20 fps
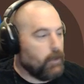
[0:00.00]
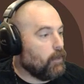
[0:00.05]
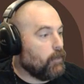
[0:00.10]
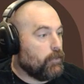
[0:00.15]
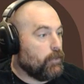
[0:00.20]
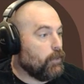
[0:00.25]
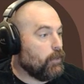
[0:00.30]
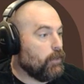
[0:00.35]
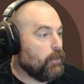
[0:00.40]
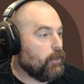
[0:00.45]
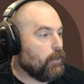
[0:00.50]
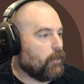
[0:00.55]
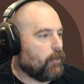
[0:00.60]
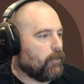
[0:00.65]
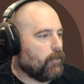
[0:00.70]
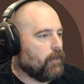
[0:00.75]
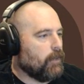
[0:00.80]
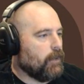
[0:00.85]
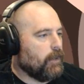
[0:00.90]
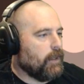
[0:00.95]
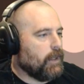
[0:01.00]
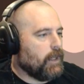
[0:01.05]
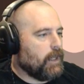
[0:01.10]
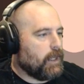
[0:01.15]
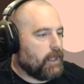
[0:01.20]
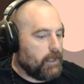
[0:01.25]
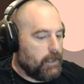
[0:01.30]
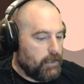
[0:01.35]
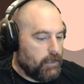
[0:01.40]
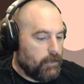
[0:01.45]
No.
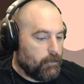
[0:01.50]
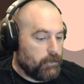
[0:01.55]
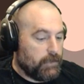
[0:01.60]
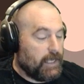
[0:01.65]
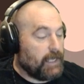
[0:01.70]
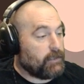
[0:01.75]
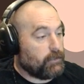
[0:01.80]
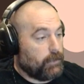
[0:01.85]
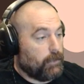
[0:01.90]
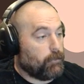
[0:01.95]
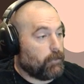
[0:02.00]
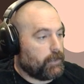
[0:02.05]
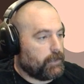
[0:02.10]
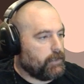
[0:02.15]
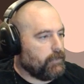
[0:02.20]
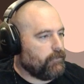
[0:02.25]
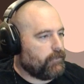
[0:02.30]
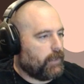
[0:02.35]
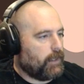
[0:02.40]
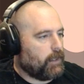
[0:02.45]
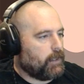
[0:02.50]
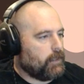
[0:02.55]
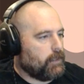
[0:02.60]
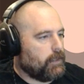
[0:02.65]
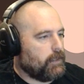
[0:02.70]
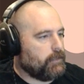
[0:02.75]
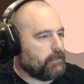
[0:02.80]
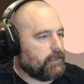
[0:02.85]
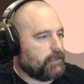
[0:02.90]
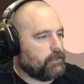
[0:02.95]
It was actually a really good thing.
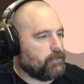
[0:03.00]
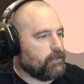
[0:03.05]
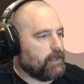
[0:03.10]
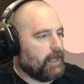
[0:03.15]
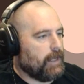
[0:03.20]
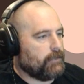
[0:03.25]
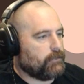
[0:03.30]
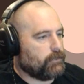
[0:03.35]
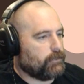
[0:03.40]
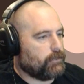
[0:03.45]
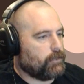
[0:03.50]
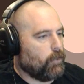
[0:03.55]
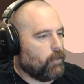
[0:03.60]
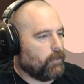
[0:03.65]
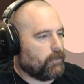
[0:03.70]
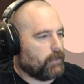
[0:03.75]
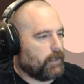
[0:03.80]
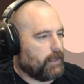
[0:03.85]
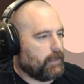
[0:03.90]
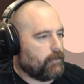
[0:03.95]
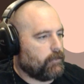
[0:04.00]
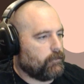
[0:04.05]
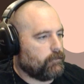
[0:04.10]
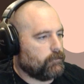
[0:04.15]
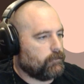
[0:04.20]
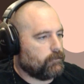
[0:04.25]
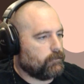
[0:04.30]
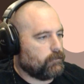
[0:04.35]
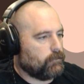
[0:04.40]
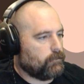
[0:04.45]
He said you guys are going like
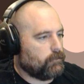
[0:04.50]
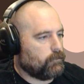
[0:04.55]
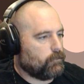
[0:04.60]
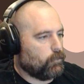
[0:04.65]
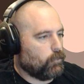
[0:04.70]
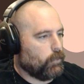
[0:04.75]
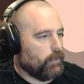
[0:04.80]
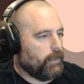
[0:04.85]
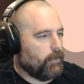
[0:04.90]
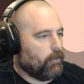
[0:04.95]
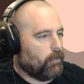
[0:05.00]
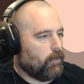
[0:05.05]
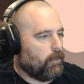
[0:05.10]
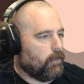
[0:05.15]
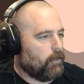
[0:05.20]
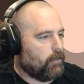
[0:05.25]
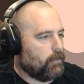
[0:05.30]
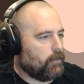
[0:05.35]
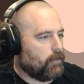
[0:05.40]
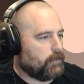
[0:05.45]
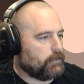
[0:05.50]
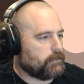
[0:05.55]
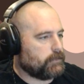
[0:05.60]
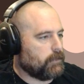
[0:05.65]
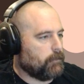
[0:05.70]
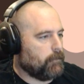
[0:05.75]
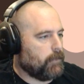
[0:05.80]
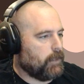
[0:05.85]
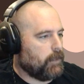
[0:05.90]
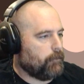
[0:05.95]
real hard on
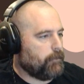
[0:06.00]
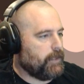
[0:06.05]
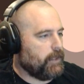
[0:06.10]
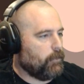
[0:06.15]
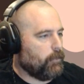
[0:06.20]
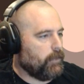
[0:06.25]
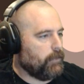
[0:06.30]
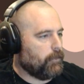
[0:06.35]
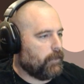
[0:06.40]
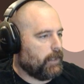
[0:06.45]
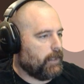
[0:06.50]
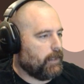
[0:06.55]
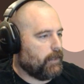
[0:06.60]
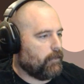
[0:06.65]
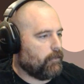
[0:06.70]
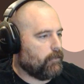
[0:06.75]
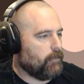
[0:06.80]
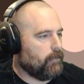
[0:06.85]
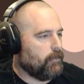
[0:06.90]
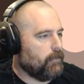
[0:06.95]
some PoE right now.